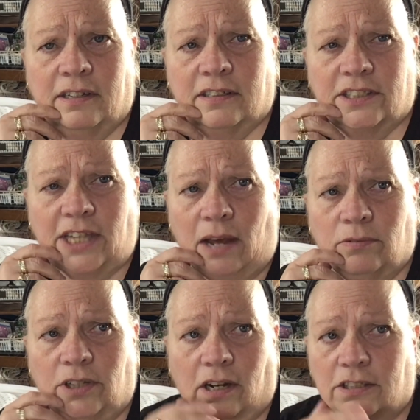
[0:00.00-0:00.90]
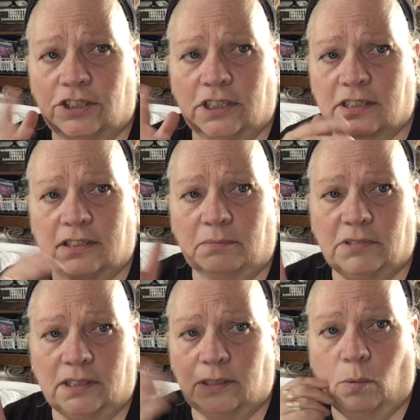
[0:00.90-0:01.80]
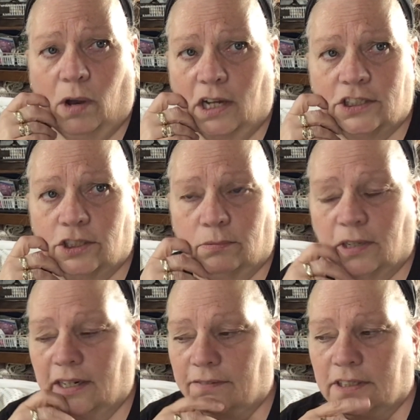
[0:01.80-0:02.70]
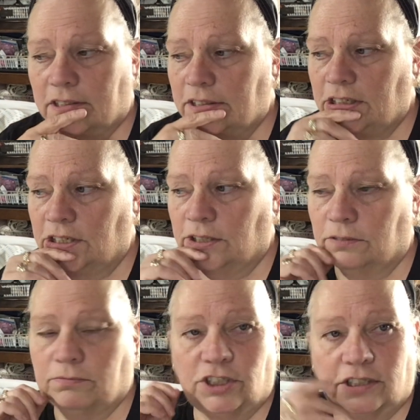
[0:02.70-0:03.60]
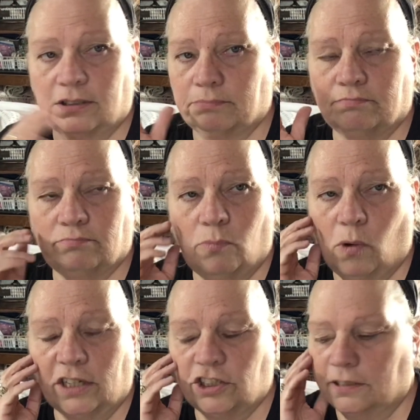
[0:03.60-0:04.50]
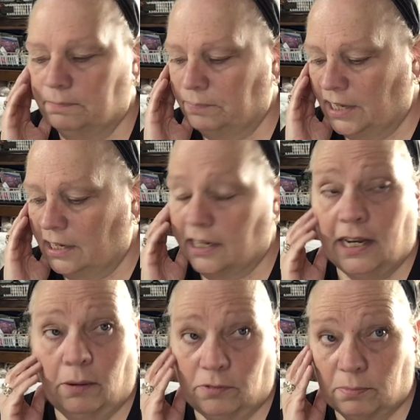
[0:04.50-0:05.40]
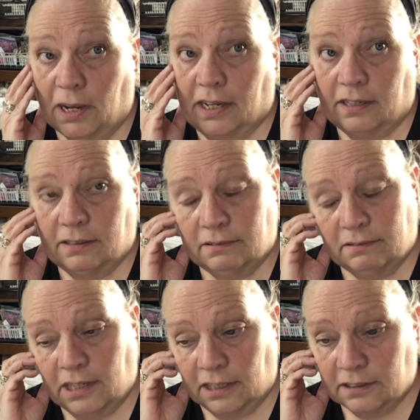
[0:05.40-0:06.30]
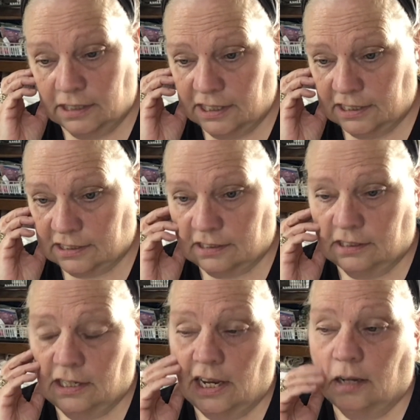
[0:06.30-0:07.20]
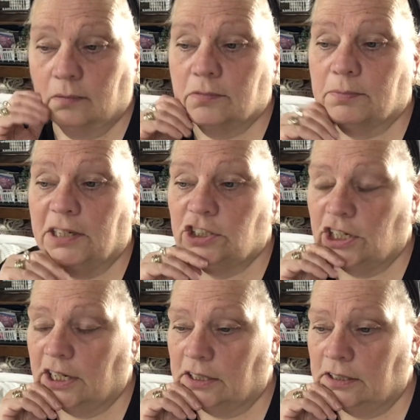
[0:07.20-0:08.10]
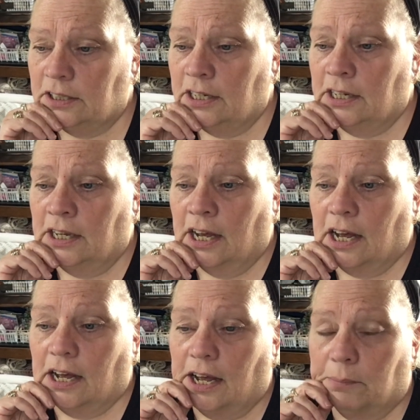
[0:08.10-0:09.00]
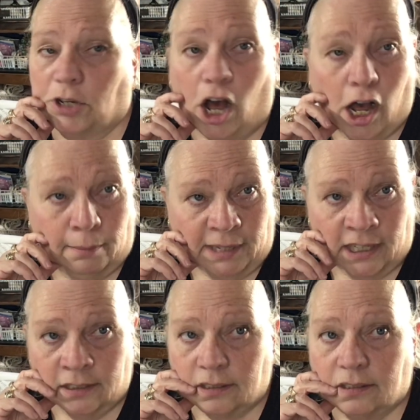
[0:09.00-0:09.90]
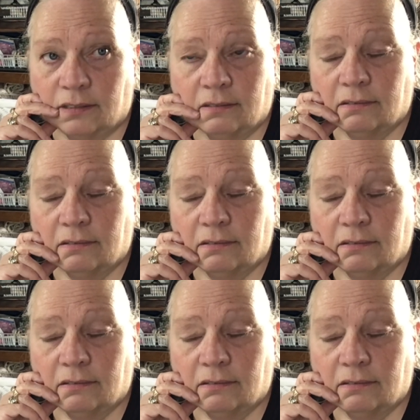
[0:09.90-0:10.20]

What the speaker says: sound on, just something to watch or whatever, you know, just watch it. It helps my analytics, it helps my channel. Comment,